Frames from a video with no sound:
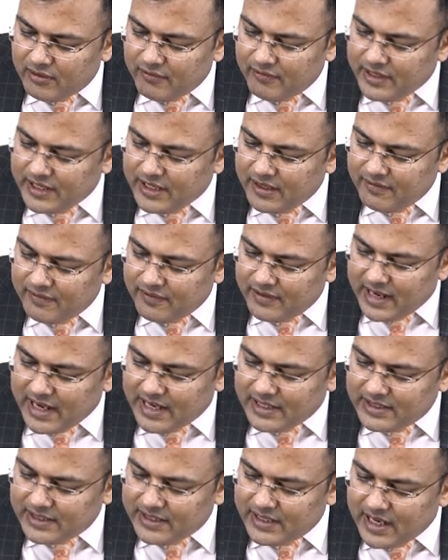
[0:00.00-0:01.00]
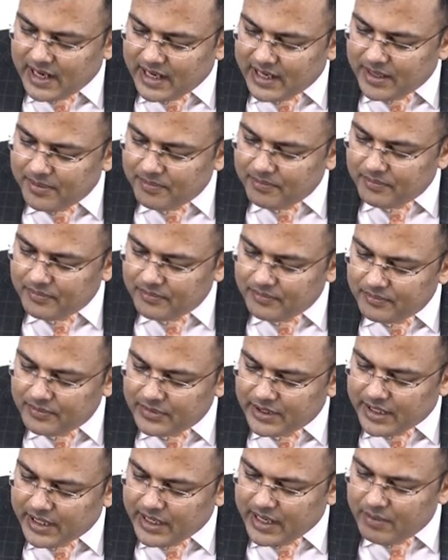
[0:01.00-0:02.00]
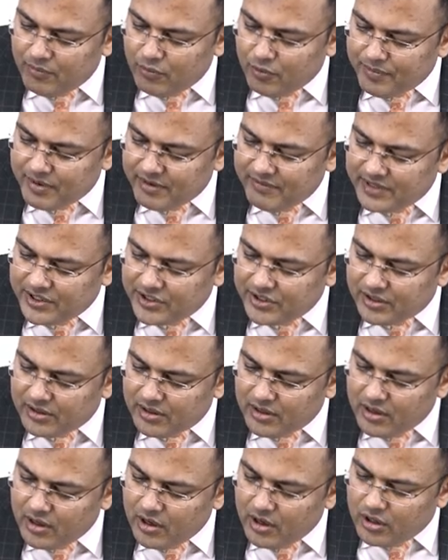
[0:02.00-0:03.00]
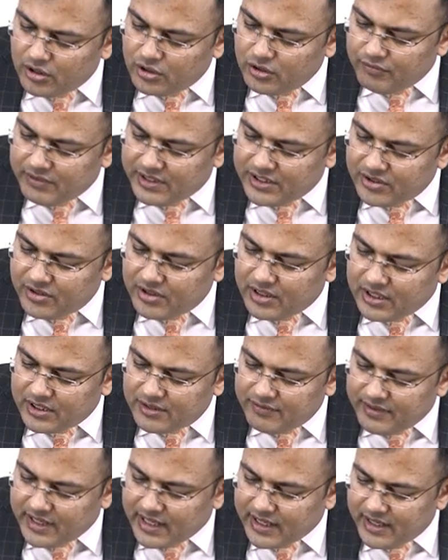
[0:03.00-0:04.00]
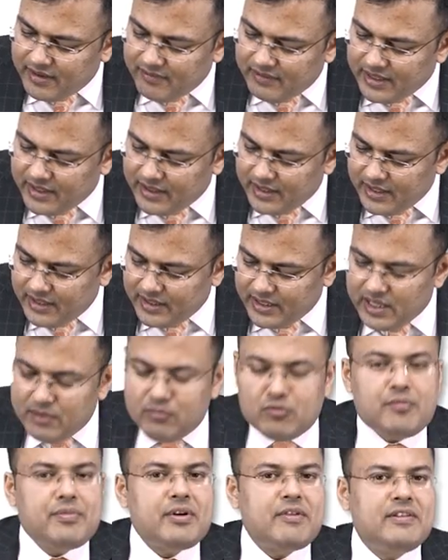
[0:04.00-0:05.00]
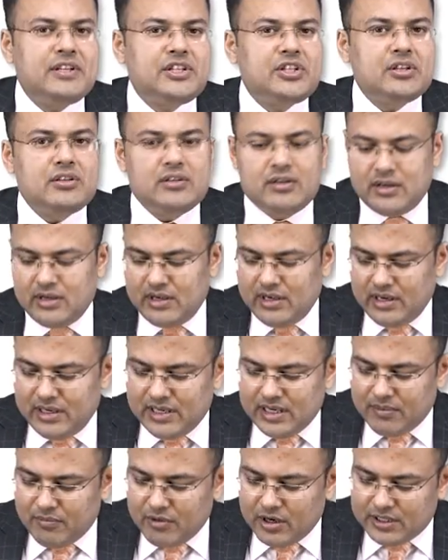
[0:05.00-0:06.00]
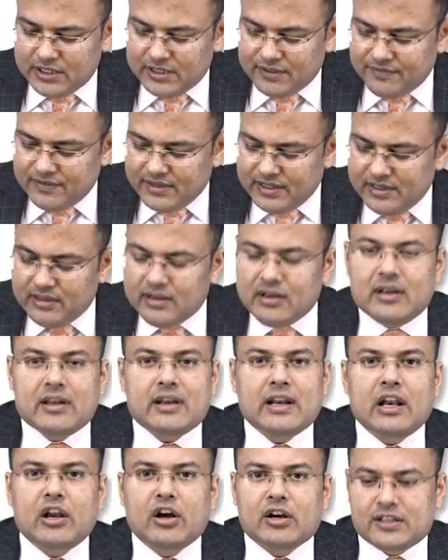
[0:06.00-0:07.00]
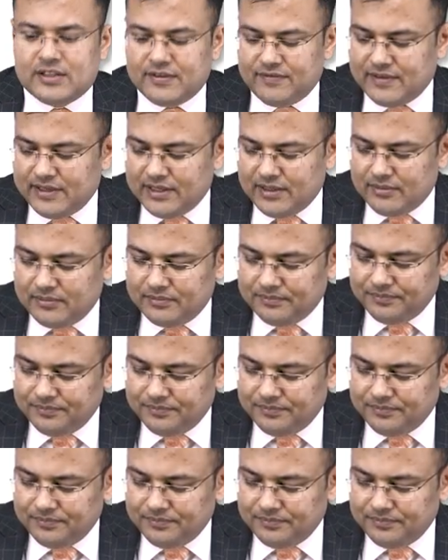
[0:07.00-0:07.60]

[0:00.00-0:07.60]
We give SERM, chemo prevention. So which drugs we are giving in chemo prevention? Tamoxifen, raloxifene.